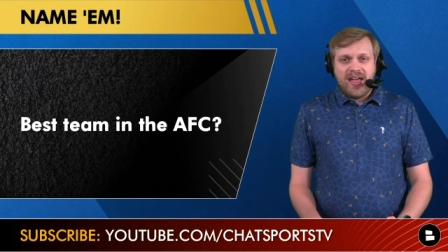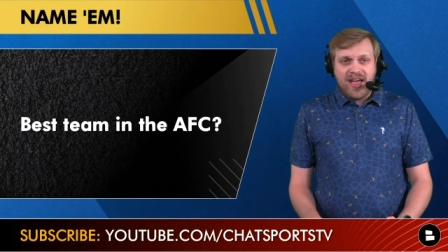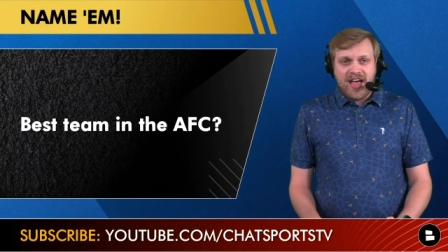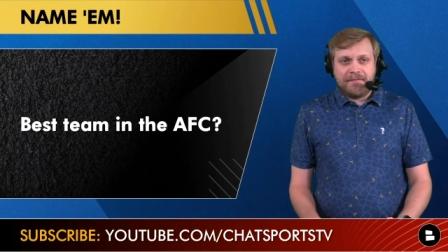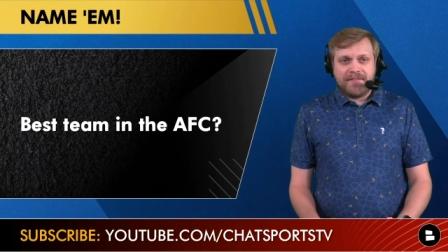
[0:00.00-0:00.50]

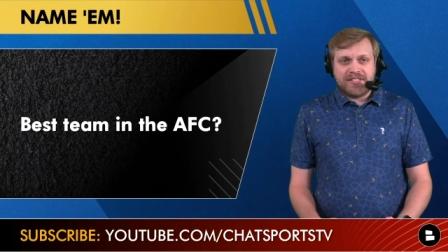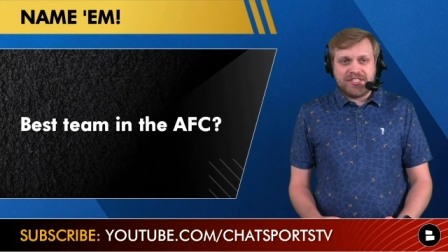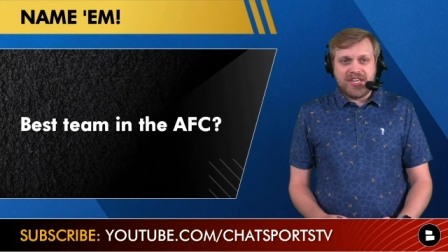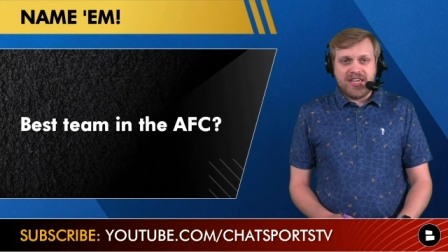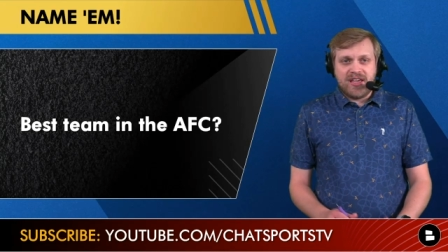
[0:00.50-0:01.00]

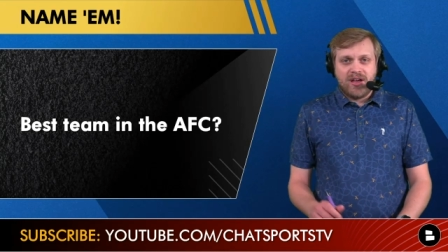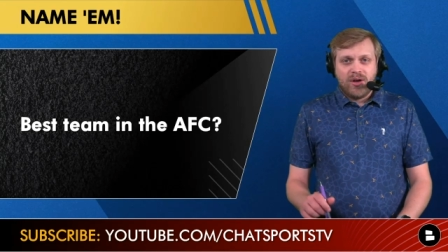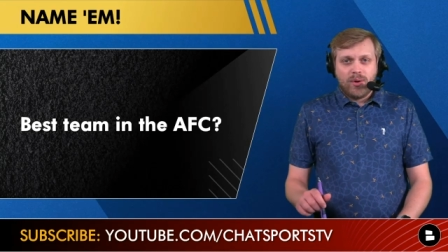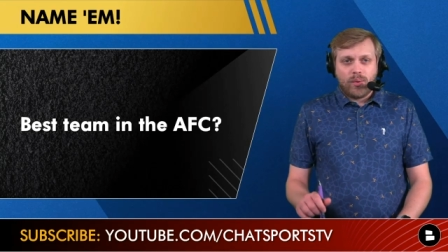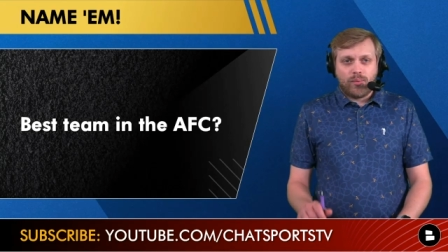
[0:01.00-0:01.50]
AFC
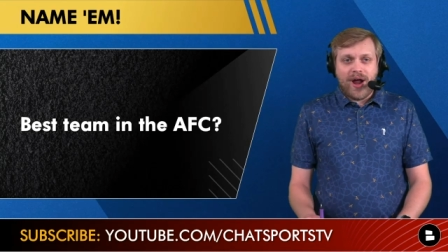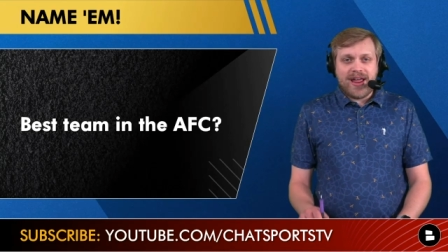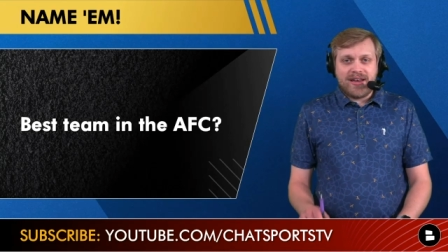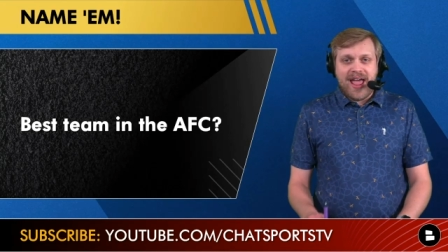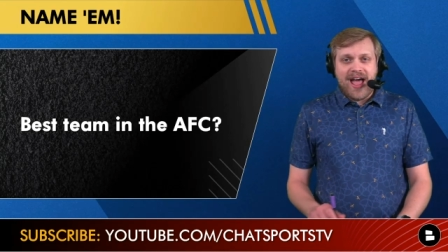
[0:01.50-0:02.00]

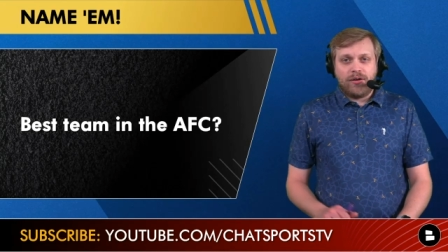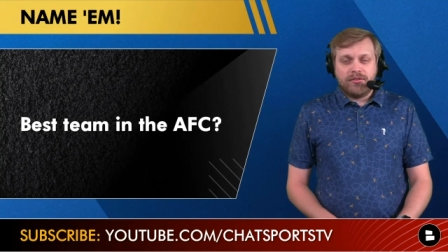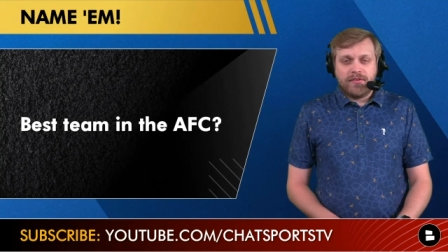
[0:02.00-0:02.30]
right now?